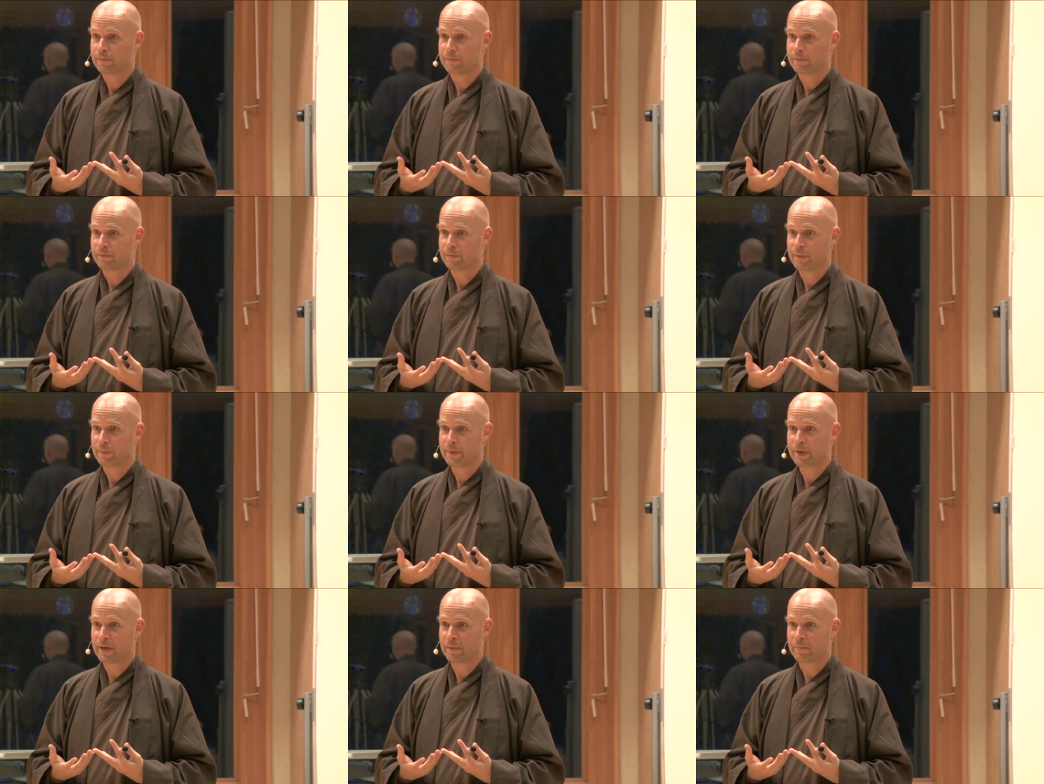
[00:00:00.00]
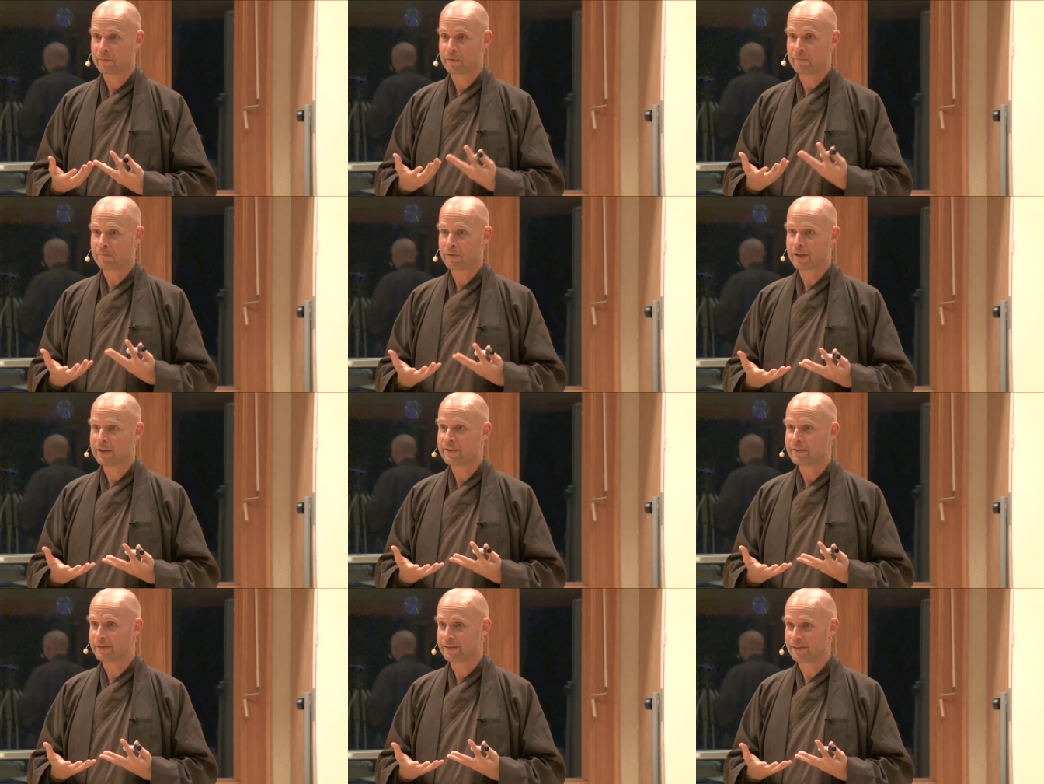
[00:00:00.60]
We become
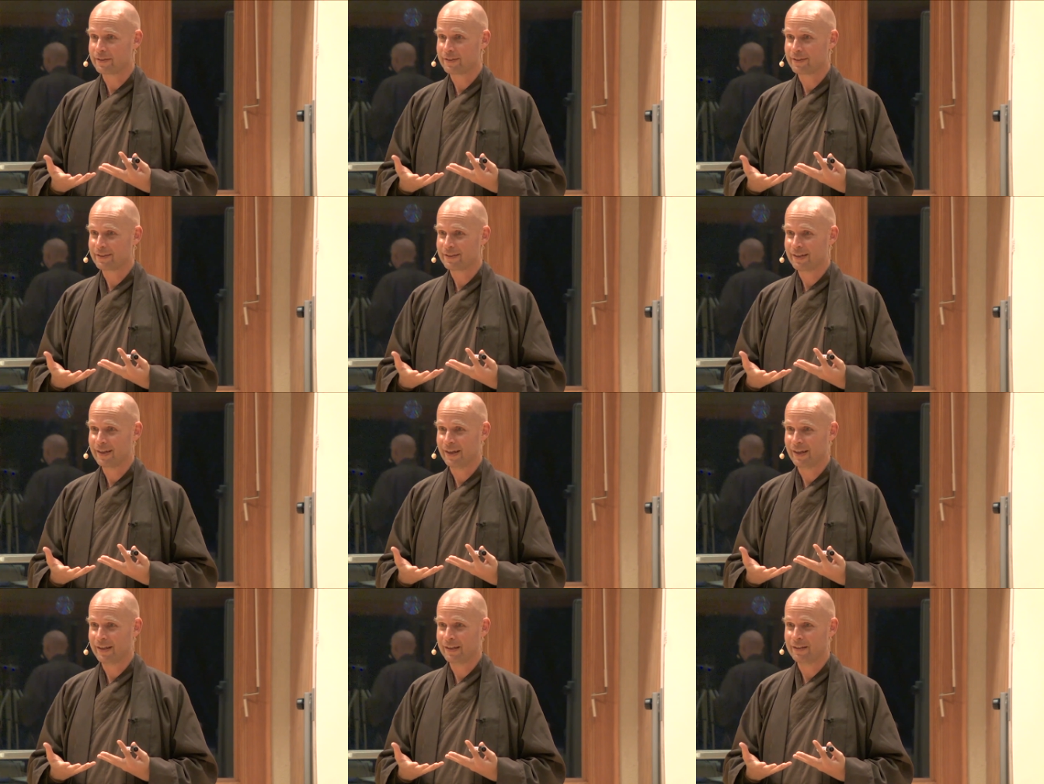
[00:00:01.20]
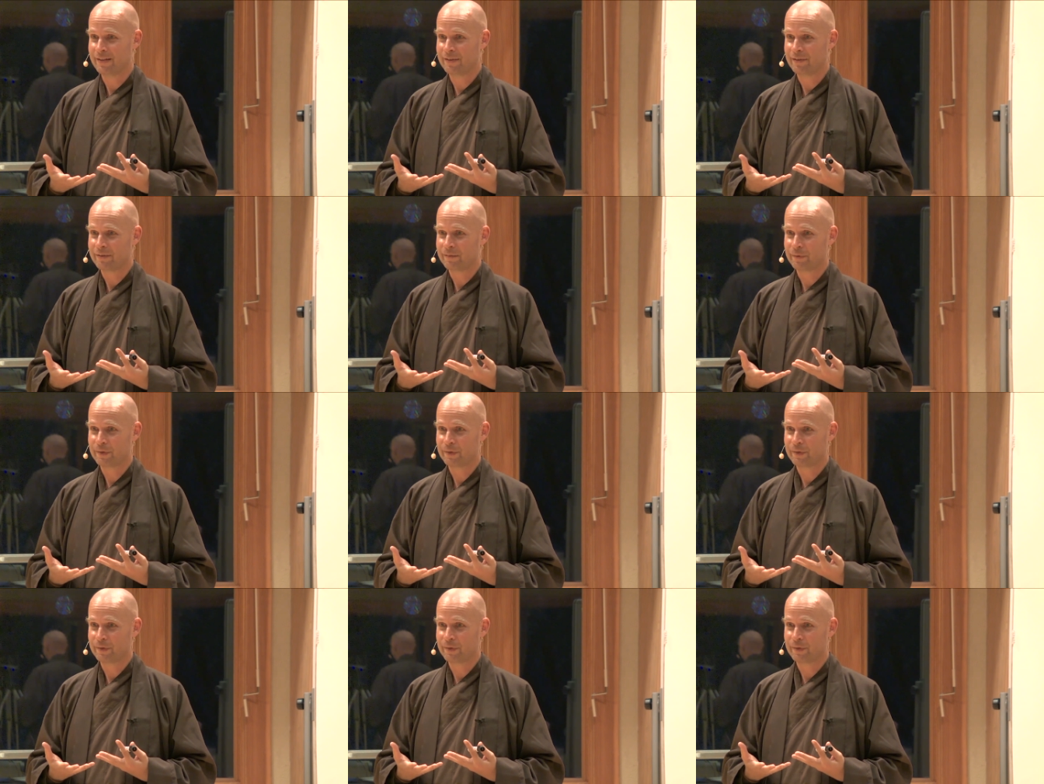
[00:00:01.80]
complacent and